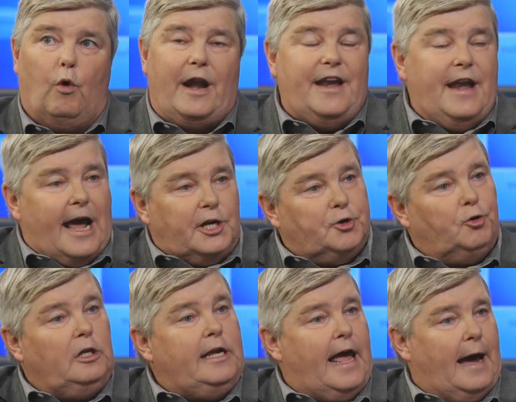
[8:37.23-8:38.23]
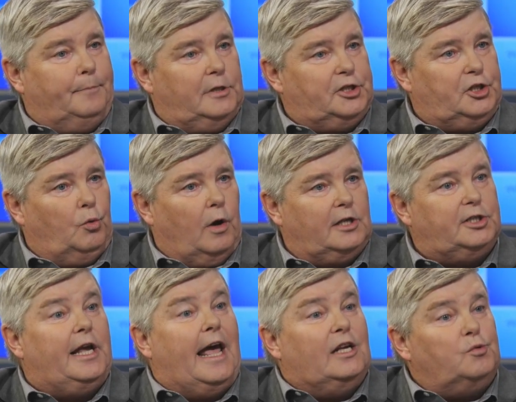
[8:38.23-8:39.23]
what naturally happens to
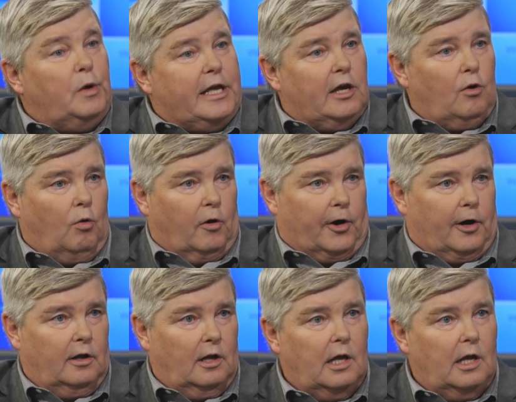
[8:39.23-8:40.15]
us as we get older.